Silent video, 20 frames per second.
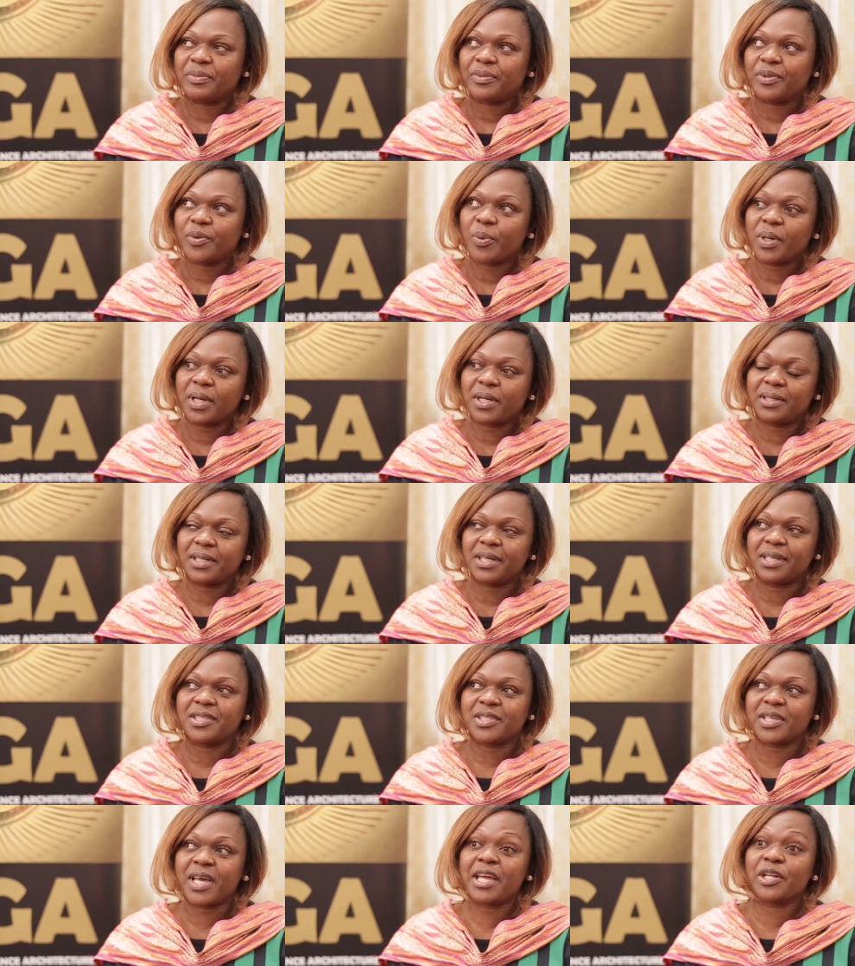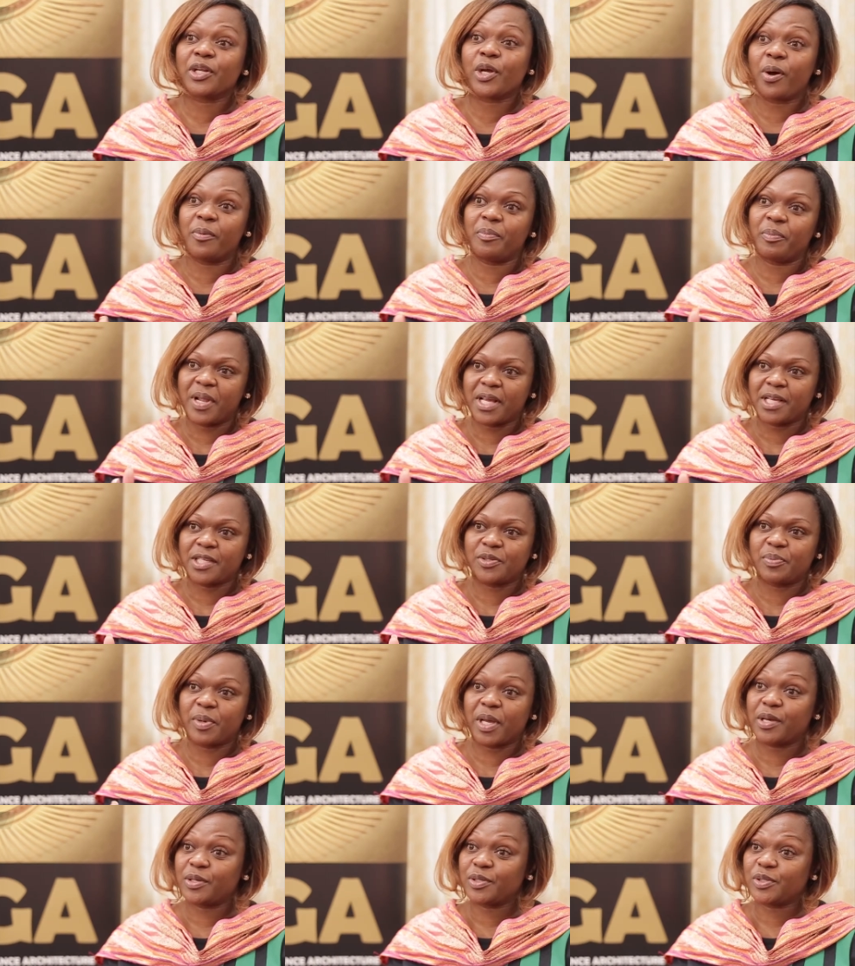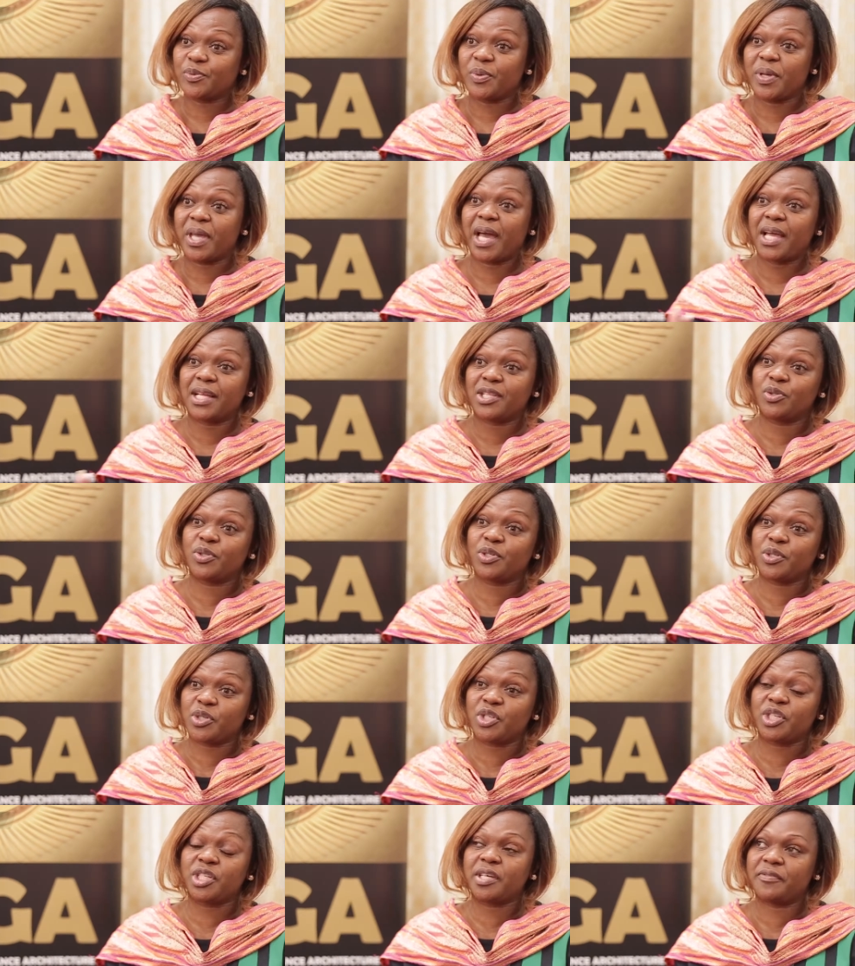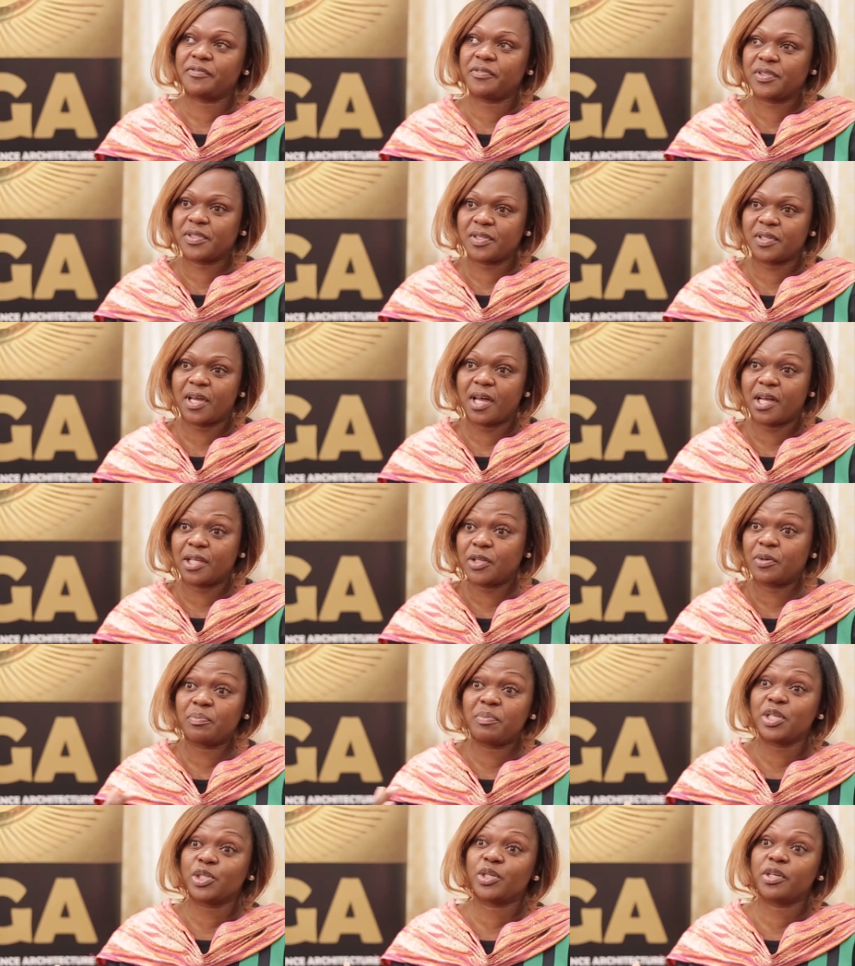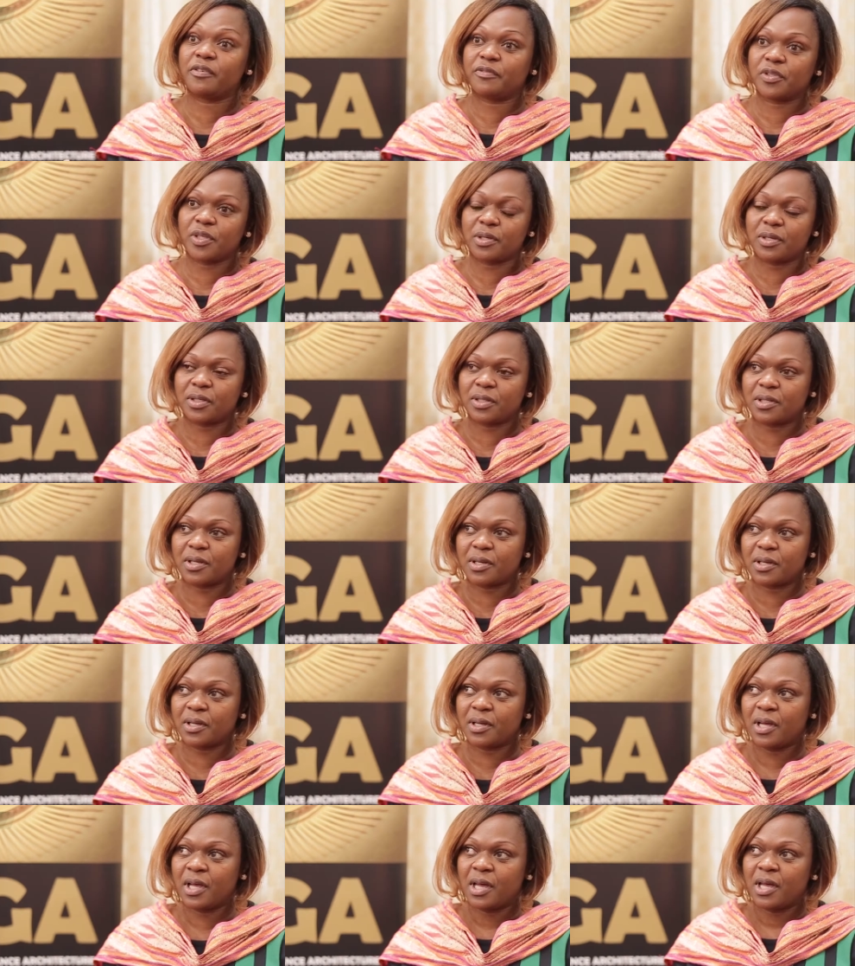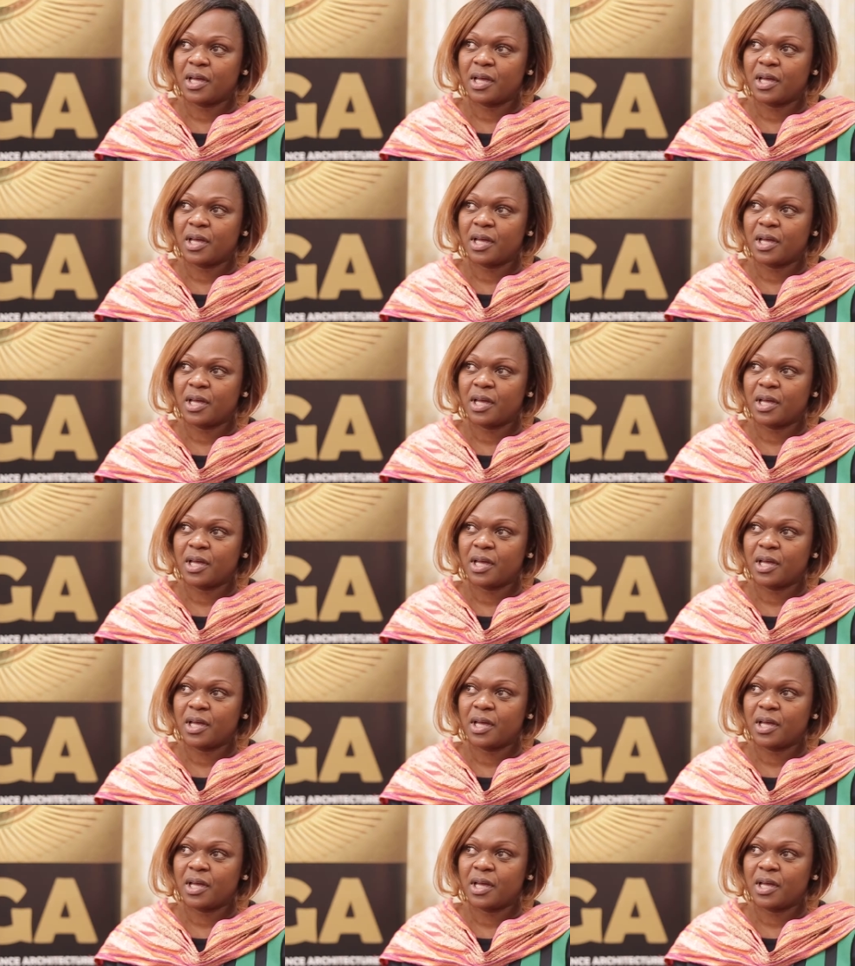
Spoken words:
well, it's kind of complex because we had to shift the mission of the